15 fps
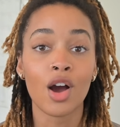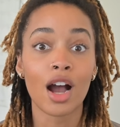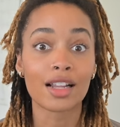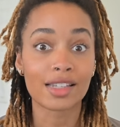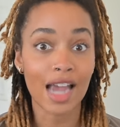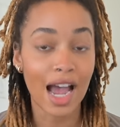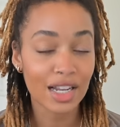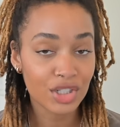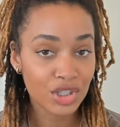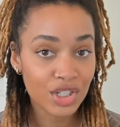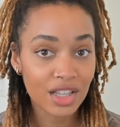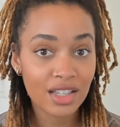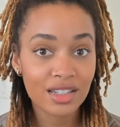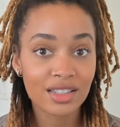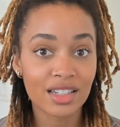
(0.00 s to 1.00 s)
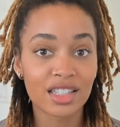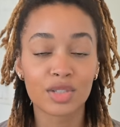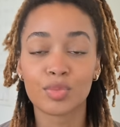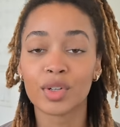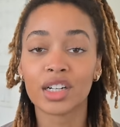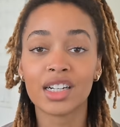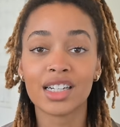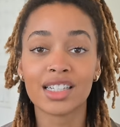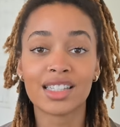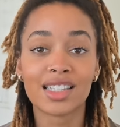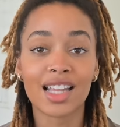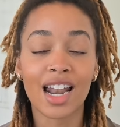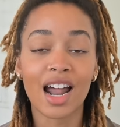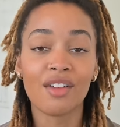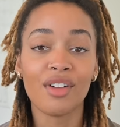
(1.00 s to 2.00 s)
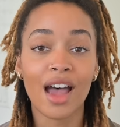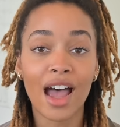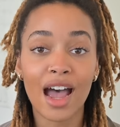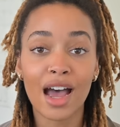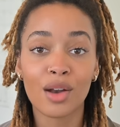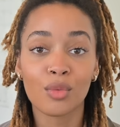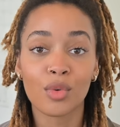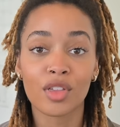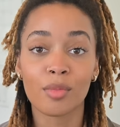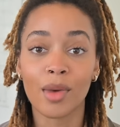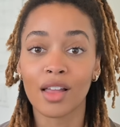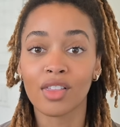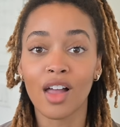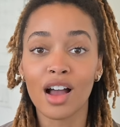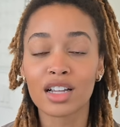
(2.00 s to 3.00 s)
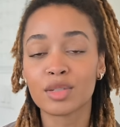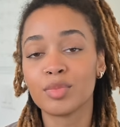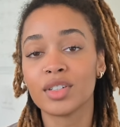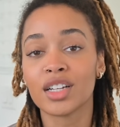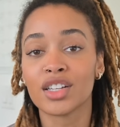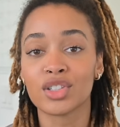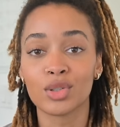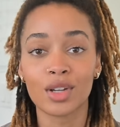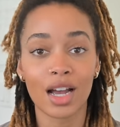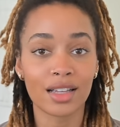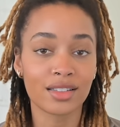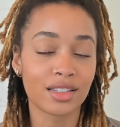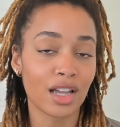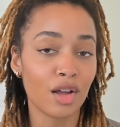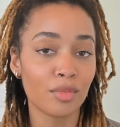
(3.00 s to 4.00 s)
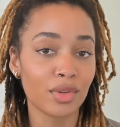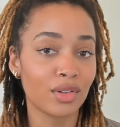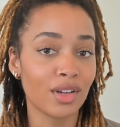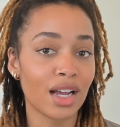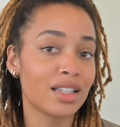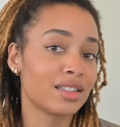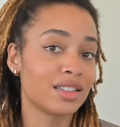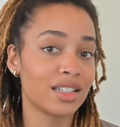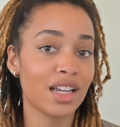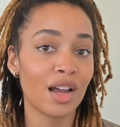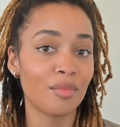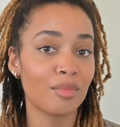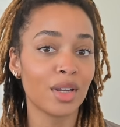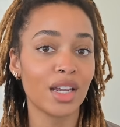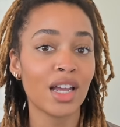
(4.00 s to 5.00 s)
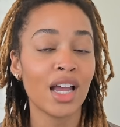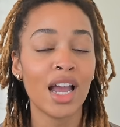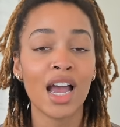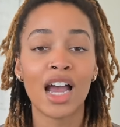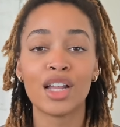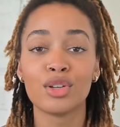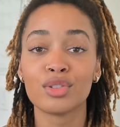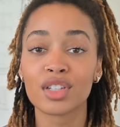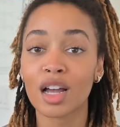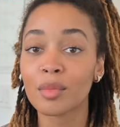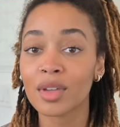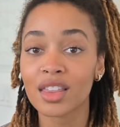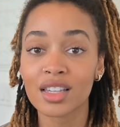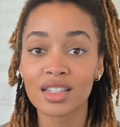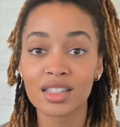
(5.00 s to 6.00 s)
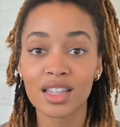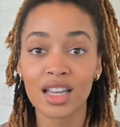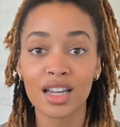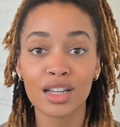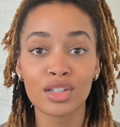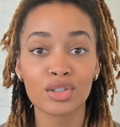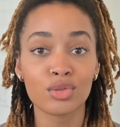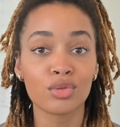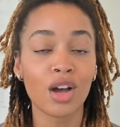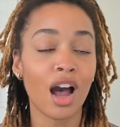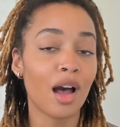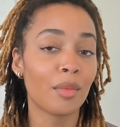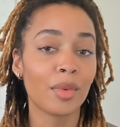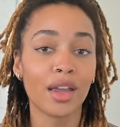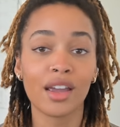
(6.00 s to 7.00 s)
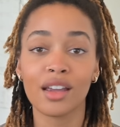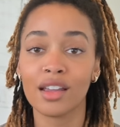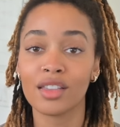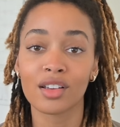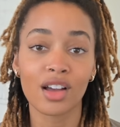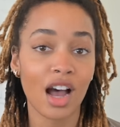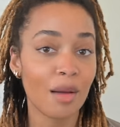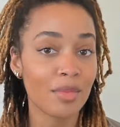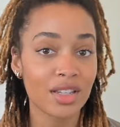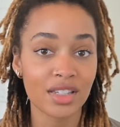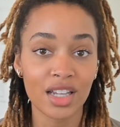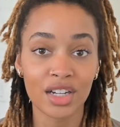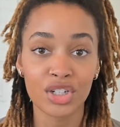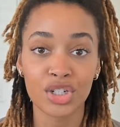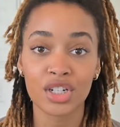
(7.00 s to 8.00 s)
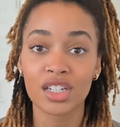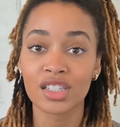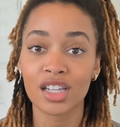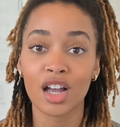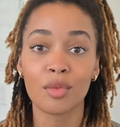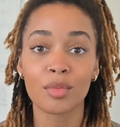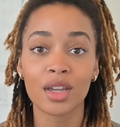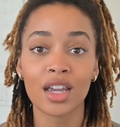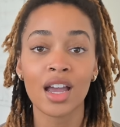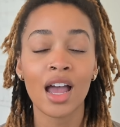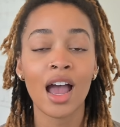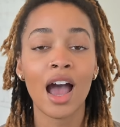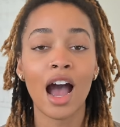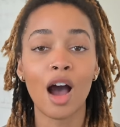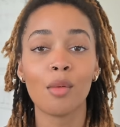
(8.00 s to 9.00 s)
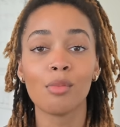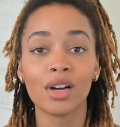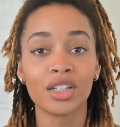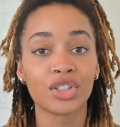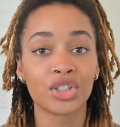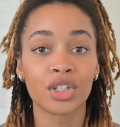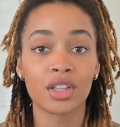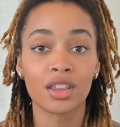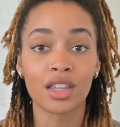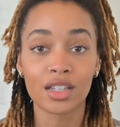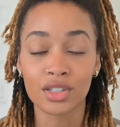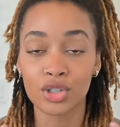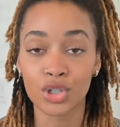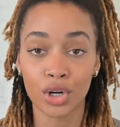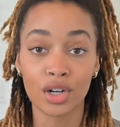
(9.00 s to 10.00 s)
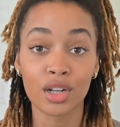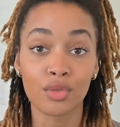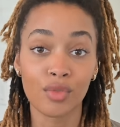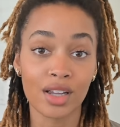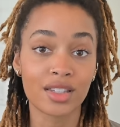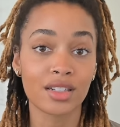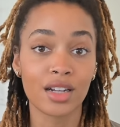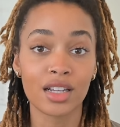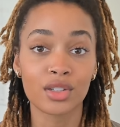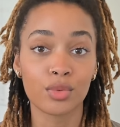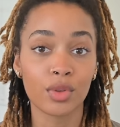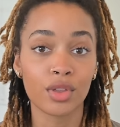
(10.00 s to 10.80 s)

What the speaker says: attached to this experience that I've had with my locks because you guys tell me, you guys DM me and you tell me these things, you comment in the comment section and tell me how much this journey resonates